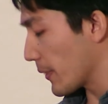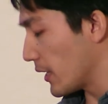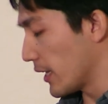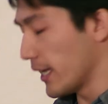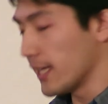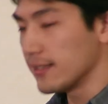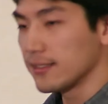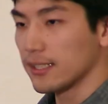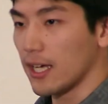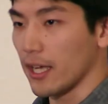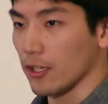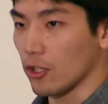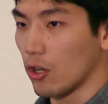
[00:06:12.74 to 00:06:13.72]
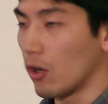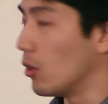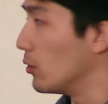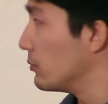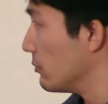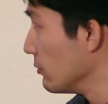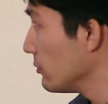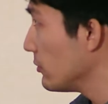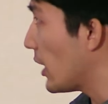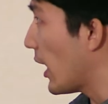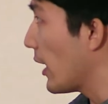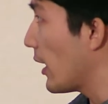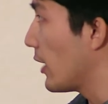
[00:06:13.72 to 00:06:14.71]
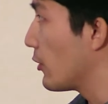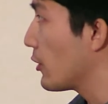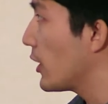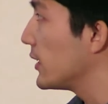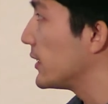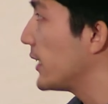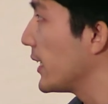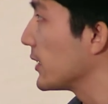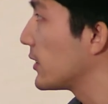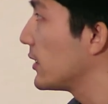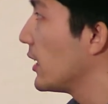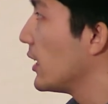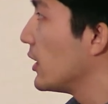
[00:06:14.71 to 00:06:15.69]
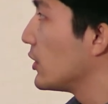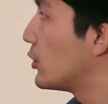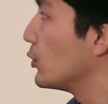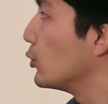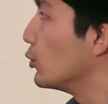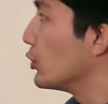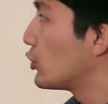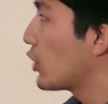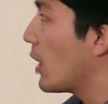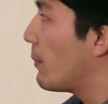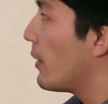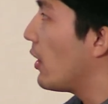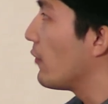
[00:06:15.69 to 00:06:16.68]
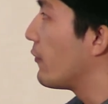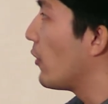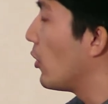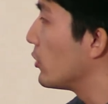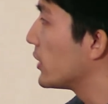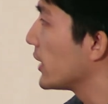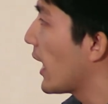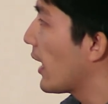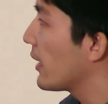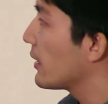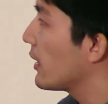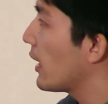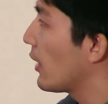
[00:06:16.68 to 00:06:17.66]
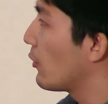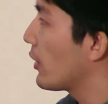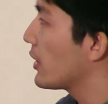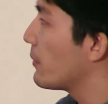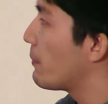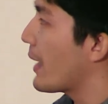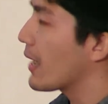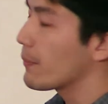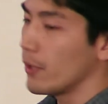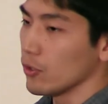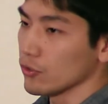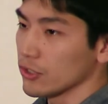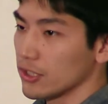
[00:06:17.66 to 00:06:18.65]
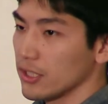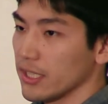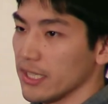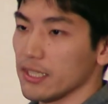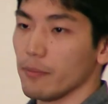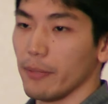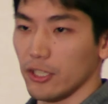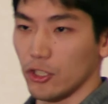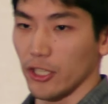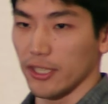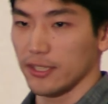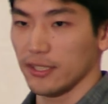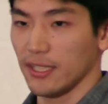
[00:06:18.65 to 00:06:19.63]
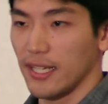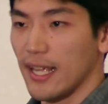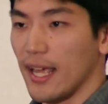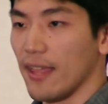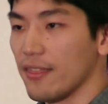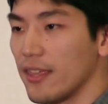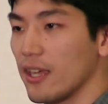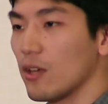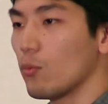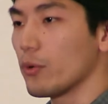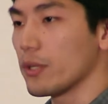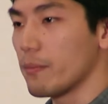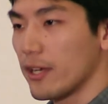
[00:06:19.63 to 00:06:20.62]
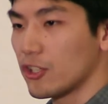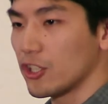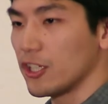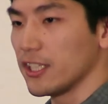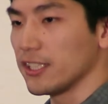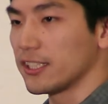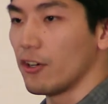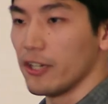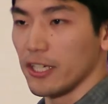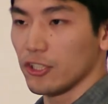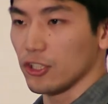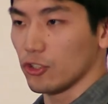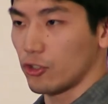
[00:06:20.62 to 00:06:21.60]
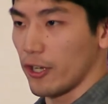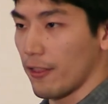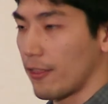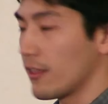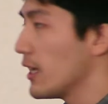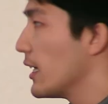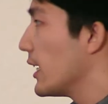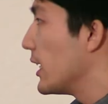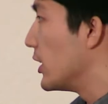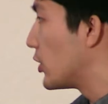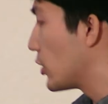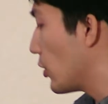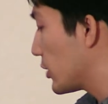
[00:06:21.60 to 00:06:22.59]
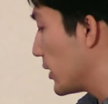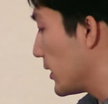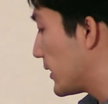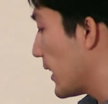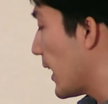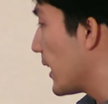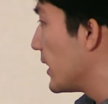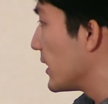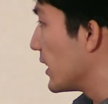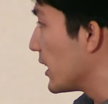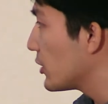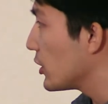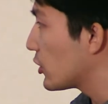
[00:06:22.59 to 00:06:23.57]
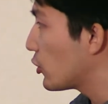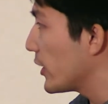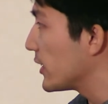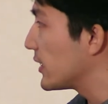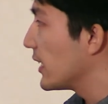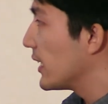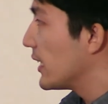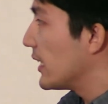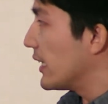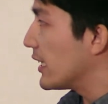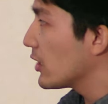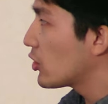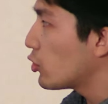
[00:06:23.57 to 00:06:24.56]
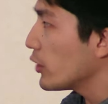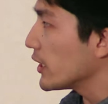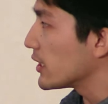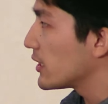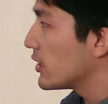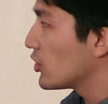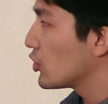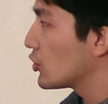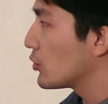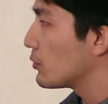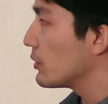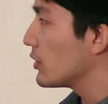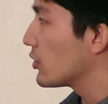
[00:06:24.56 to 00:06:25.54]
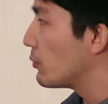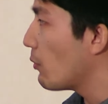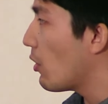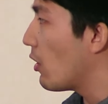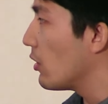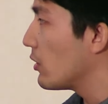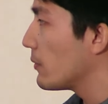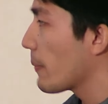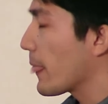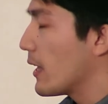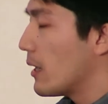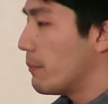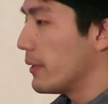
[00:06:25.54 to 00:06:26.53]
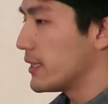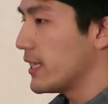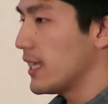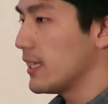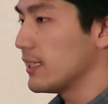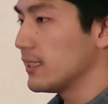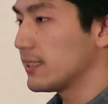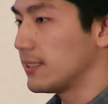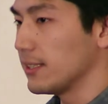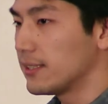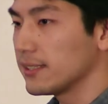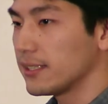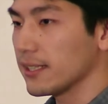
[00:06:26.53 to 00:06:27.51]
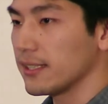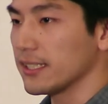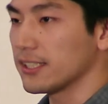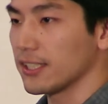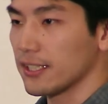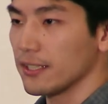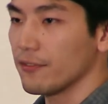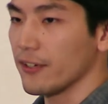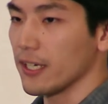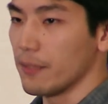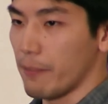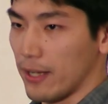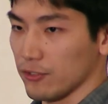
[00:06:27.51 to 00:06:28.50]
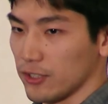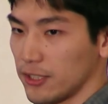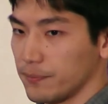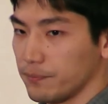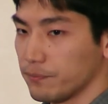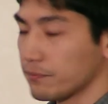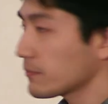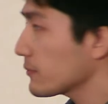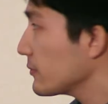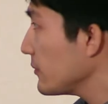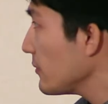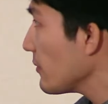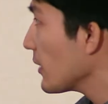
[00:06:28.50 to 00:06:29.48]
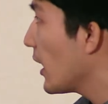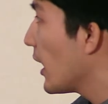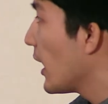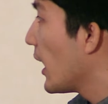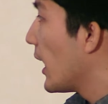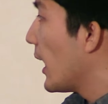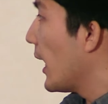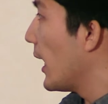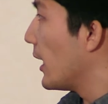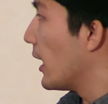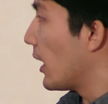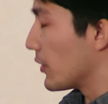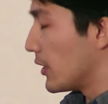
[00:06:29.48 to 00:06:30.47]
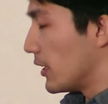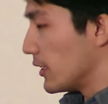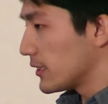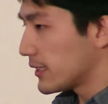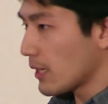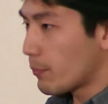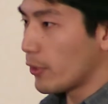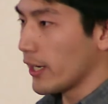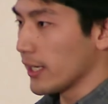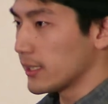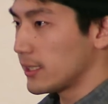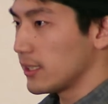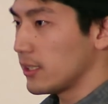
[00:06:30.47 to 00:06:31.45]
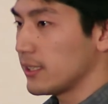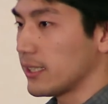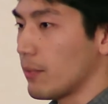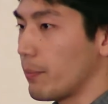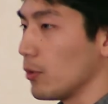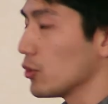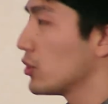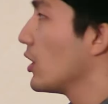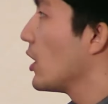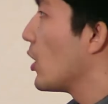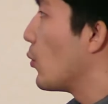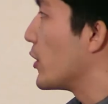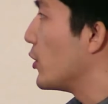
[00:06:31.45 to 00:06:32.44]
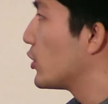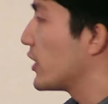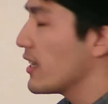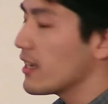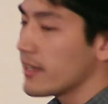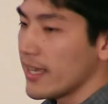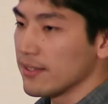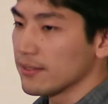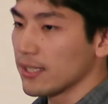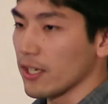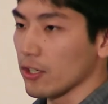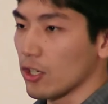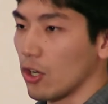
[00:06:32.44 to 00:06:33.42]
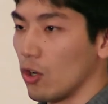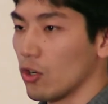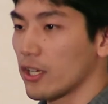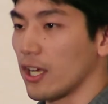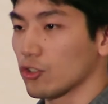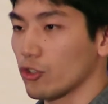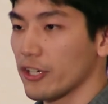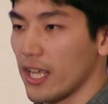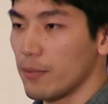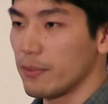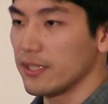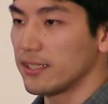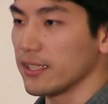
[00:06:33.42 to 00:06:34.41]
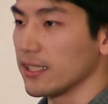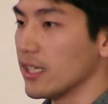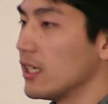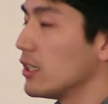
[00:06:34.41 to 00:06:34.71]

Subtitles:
an enzyme called hyaluronidase to chop off all the hyaluronan backbones in the matrix, and then we measure the cell adhesion strength. It shows us that the adhesion strength increased small, but then statistically significant amount. And on the separate samples, we use another enzyme called conjoined ABC